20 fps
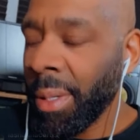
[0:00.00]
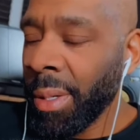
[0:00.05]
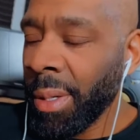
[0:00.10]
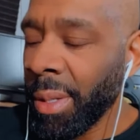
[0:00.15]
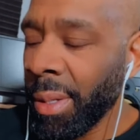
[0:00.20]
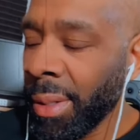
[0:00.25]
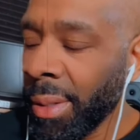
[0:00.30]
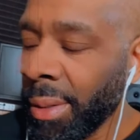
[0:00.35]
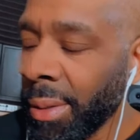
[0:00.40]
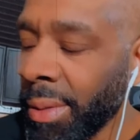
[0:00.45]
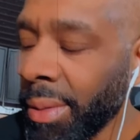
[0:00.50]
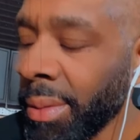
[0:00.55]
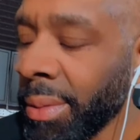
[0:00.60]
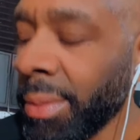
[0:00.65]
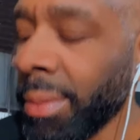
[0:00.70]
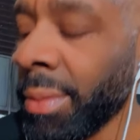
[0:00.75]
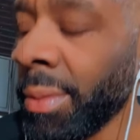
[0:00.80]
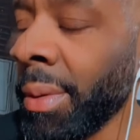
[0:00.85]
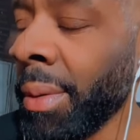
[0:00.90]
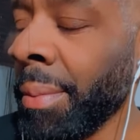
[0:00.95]
Let
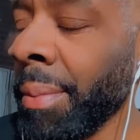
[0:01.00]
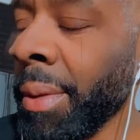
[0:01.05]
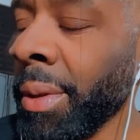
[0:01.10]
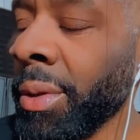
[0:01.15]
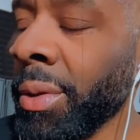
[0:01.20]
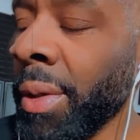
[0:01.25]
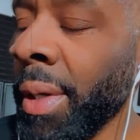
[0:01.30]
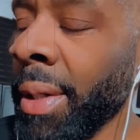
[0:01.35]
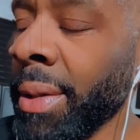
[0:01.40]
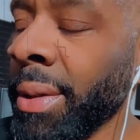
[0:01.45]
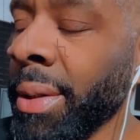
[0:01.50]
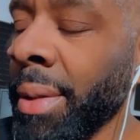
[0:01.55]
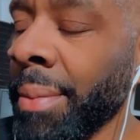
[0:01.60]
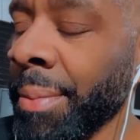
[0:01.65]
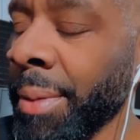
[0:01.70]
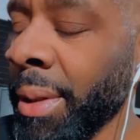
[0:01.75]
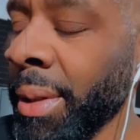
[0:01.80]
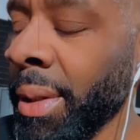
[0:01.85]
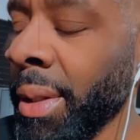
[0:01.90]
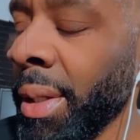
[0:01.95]
me try
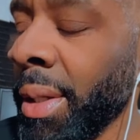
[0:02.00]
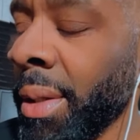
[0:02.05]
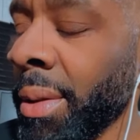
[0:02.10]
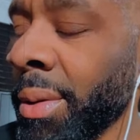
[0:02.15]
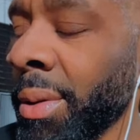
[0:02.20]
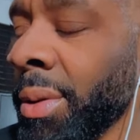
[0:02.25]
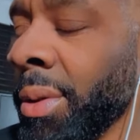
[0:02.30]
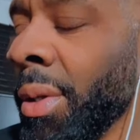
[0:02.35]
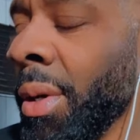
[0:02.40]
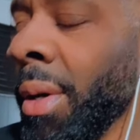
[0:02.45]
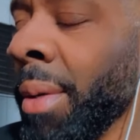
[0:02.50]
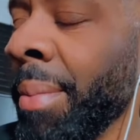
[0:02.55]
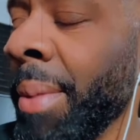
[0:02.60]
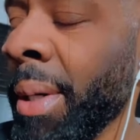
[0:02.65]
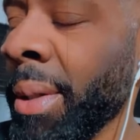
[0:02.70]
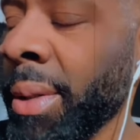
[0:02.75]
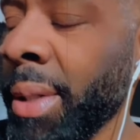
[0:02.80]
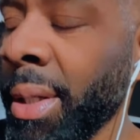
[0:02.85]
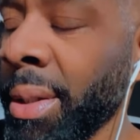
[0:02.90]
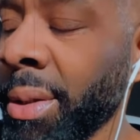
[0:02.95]
something here. Sorry
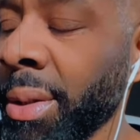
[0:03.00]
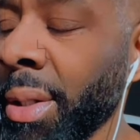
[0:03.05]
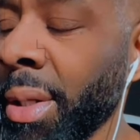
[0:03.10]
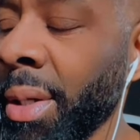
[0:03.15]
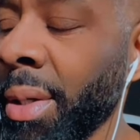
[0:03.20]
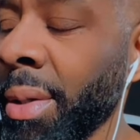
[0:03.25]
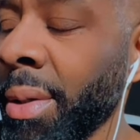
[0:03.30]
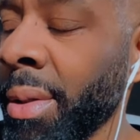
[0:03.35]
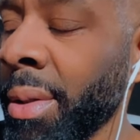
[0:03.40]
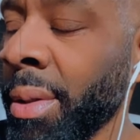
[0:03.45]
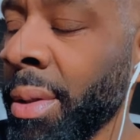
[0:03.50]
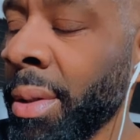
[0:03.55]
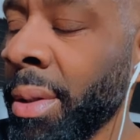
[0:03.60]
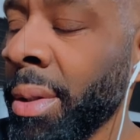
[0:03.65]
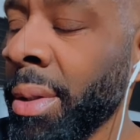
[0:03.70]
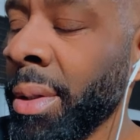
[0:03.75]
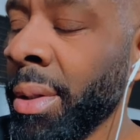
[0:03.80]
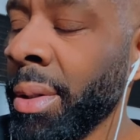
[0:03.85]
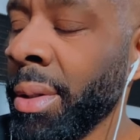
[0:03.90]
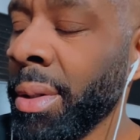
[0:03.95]
about that, y'all.
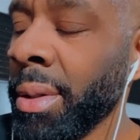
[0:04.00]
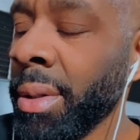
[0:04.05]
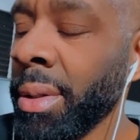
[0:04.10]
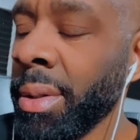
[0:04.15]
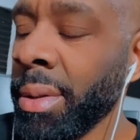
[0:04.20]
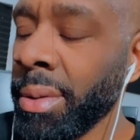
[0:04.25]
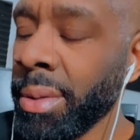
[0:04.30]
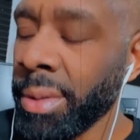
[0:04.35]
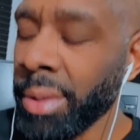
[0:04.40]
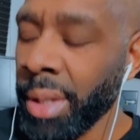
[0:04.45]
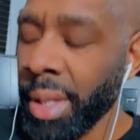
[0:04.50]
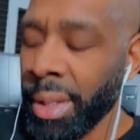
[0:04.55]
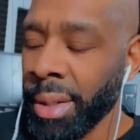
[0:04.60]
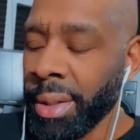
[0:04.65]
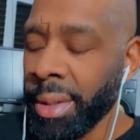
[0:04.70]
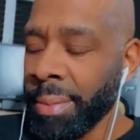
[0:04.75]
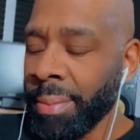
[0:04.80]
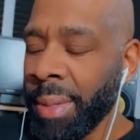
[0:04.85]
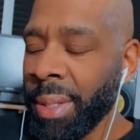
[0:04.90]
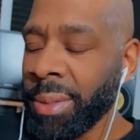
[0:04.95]
Just
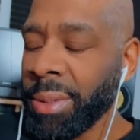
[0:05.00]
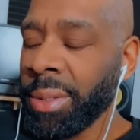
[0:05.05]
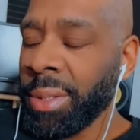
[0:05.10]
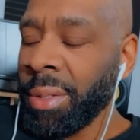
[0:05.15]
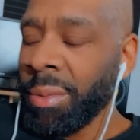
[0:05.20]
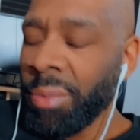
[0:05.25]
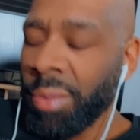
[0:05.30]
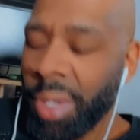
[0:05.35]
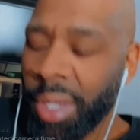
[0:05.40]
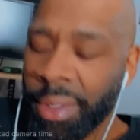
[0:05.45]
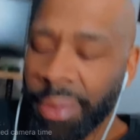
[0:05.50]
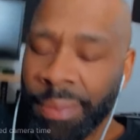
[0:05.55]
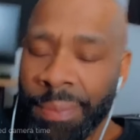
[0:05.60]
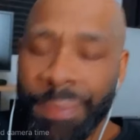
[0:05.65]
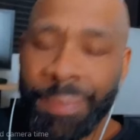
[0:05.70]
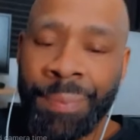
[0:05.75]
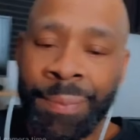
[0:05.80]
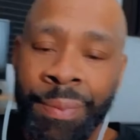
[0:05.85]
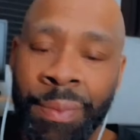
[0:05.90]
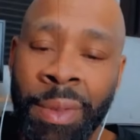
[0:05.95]
gotta get my shit right.
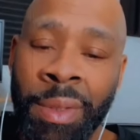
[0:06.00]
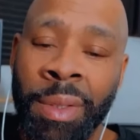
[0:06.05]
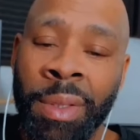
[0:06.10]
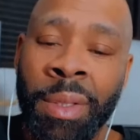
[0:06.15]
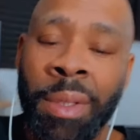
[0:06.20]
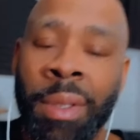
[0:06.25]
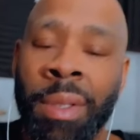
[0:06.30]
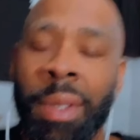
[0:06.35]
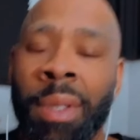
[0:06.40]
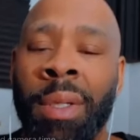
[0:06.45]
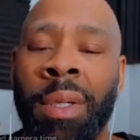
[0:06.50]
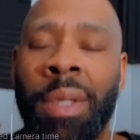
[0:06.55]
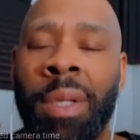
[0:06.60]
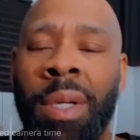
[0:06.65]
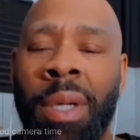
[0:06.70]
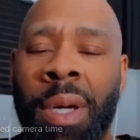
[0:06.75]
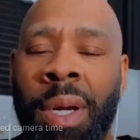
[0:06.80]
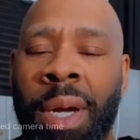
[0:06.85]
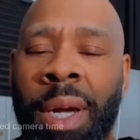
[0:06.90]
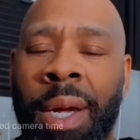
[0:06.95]

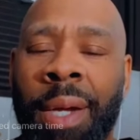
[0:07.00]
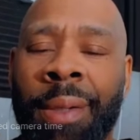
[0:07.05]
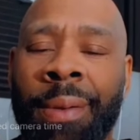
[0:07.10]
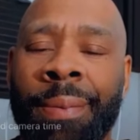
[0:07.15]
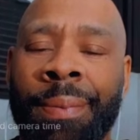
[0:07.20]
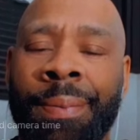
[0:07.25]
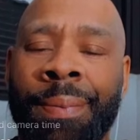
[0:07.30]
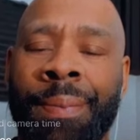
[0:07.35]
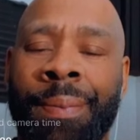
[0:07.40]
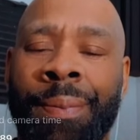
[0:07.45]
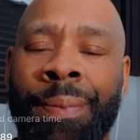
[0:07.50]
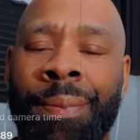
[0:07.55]
Alright.